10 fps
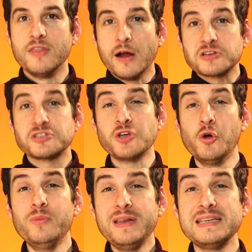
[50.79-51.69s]
There are
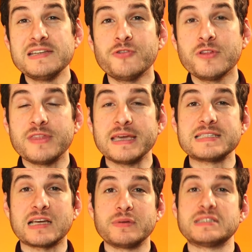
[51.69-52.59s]
so many different things
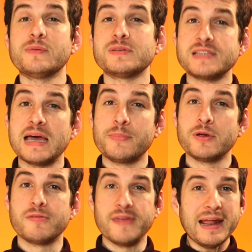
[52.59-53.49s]
that can be done with
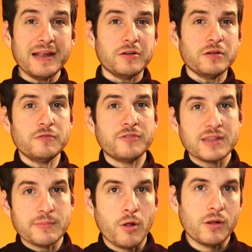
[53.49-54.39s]
Zapier that I couldn't
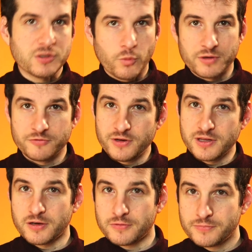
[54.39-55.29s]
fit them all into one
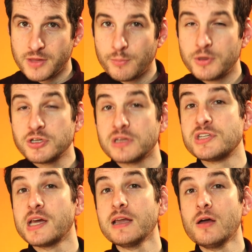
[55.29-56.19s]
video. But you can
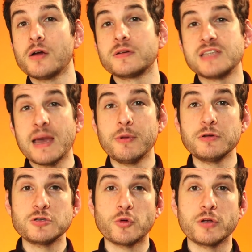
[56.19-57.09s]
check out our Zapier
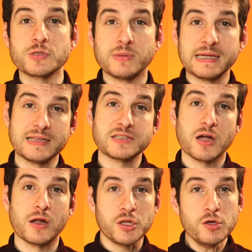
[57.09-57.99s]
tutorials
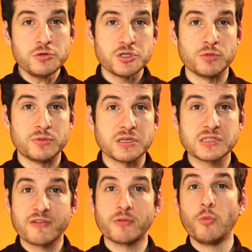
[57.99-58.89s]
playlist on YouTube to
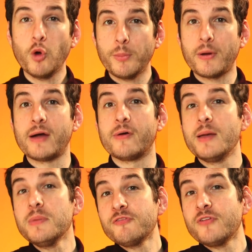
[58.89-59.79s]
discover more about how
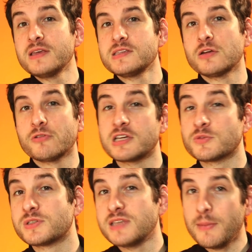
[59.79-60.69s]
EMnify's
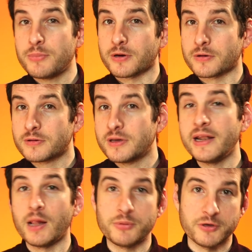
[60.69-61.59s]
integration with Zapier
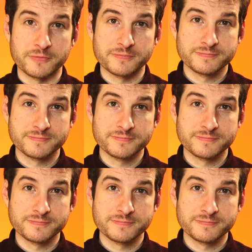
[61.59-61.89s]
can help you.